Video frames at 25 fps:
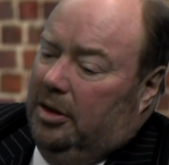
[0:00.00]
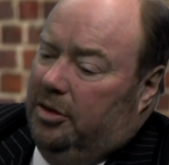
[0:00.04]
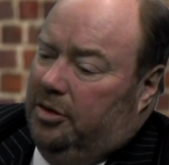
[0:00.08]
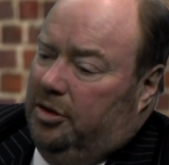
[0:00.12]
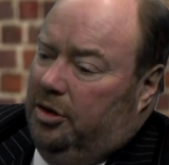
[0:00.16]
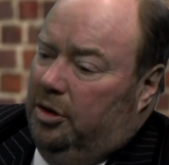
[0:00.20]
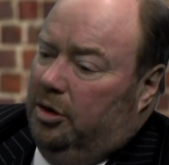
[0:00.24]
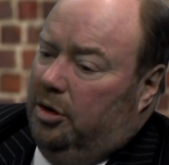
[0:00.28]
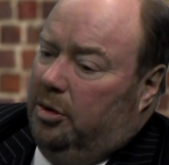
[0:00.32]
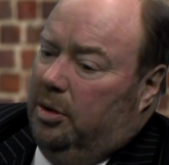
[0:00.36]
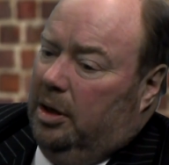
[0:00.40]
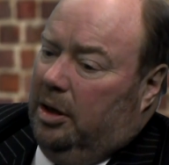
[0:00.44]

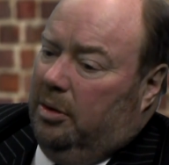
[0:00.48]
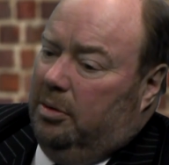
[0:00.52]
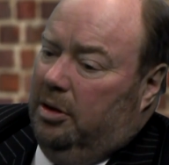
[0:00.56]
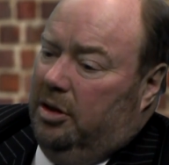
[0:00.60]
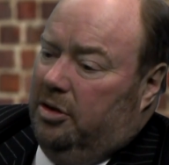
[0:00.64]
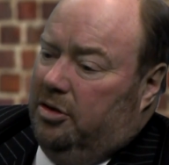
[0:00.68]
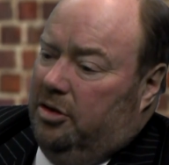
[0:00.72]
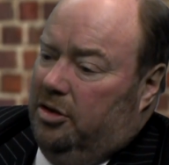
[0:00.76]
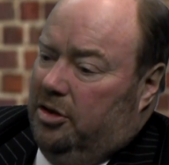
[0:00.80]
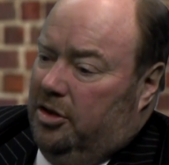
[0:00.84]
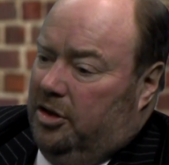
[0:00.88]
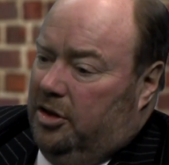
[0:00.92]
Two quick
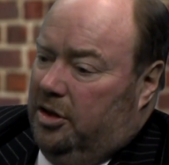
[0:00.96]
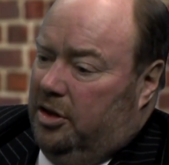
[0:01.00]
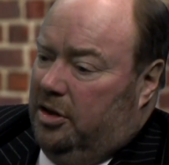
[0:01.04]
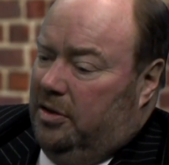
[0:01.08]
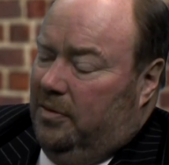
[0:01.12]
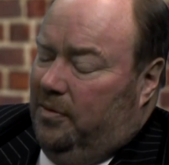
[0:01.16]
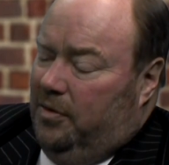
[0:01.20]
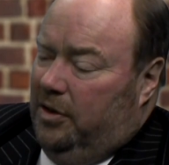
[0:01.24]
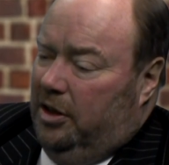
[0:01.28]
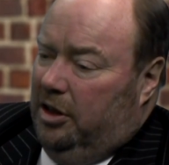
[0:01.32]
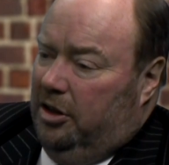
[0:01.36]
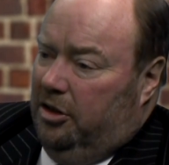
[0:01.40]
questions just
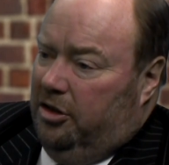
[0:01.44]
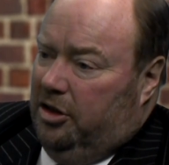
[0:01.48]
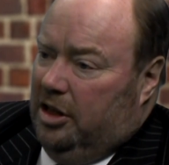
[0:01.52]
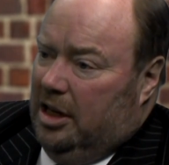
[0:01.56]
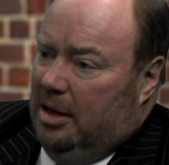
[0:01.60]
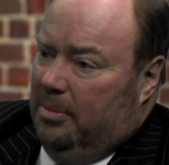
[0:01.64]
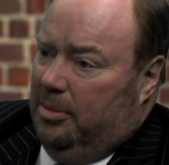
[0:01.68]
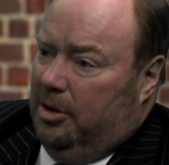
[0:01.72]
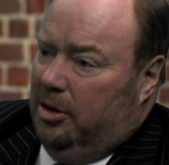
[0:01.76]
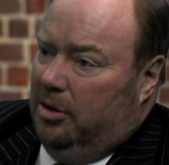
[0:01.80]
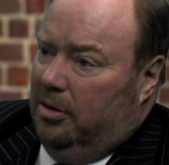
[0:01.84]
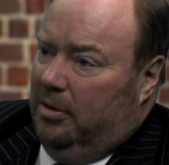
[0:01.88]
to finish
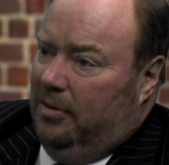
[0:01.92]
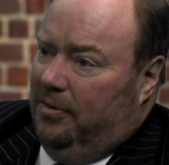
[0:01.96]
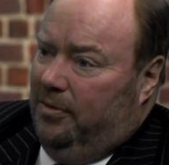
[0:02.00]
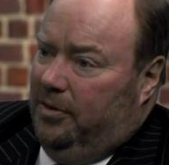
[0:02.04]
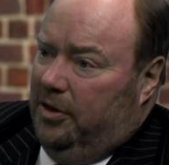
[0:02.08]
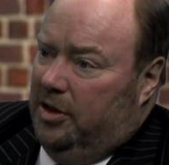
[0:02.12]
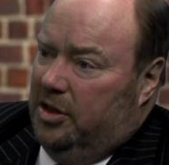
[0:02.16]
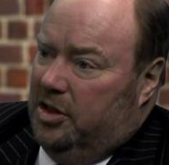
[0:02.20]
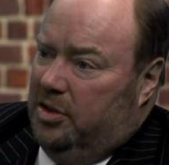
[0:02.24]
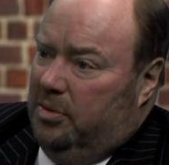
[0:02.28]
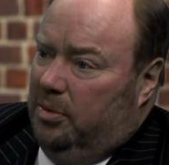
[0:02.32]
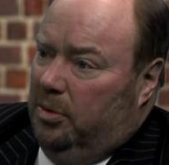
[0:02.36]
that bit off.
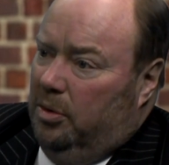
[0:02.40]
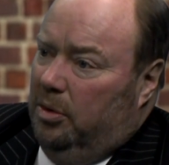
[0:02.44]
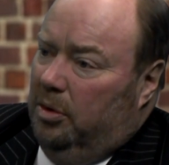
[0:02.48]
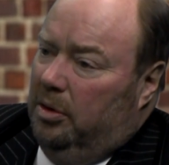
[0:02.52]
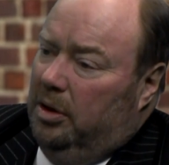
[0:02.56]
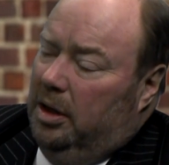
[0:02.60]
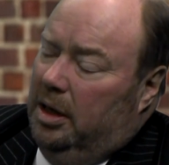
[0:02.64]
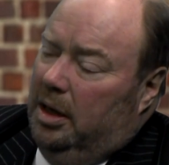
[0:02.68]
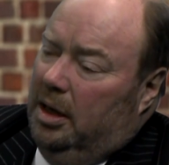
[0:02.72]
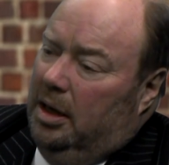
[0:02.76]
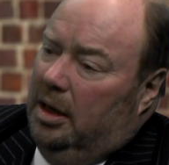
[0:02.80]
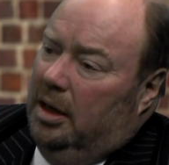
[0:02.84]
First of
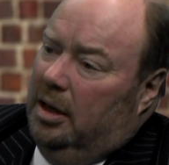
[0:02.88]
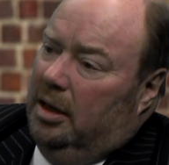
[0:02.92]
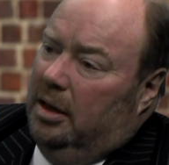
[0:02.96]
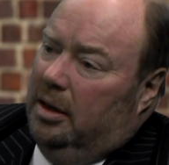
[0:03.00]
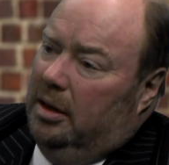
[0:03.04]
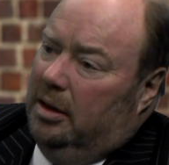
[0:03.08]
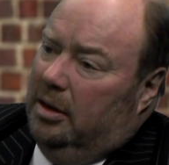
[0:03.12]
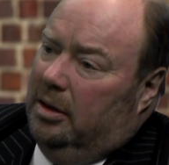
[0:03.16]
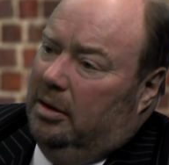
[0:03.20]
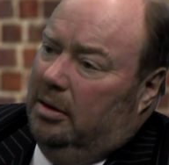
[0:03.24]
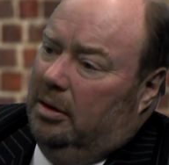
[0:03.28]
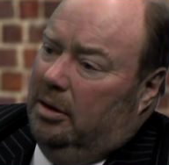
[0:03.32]
all,
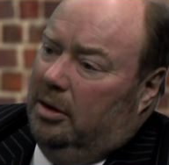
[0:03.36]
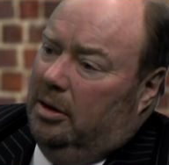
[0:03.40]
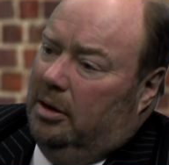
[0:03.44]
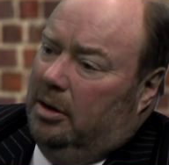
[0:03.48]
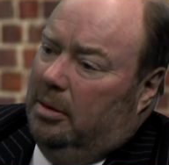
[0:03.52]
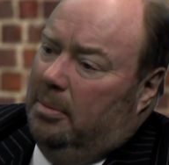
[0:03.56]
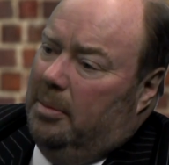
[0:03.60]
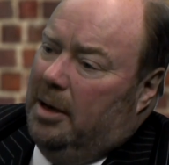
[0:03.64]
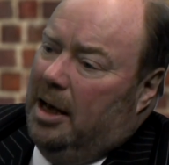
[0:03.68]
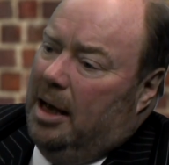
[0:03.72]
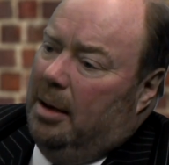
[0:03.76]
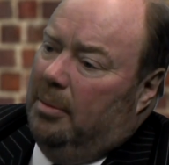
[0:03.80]

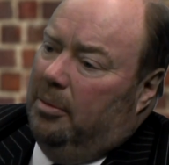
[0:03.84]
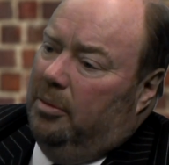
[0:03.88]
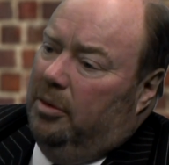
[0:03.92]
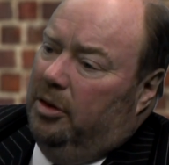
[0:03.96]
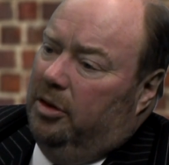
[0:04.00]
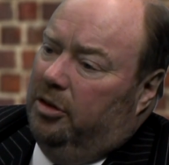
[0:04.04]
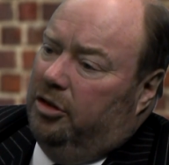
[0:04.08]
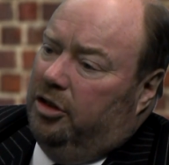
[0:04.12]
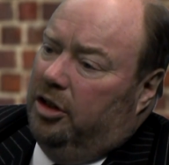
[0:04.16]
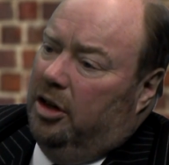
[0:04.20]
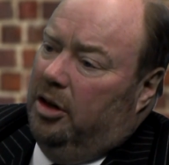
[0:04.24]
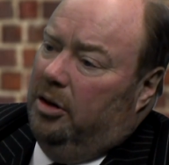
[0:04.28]
the map
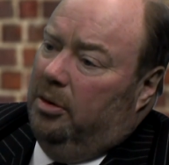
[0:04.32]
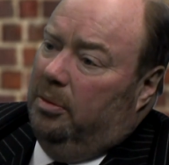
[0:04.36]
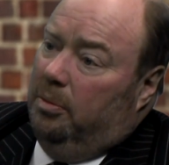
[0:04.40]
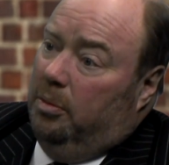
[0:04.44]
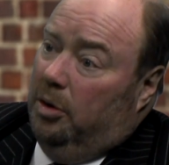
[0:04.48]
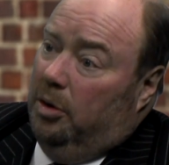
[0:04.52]
showed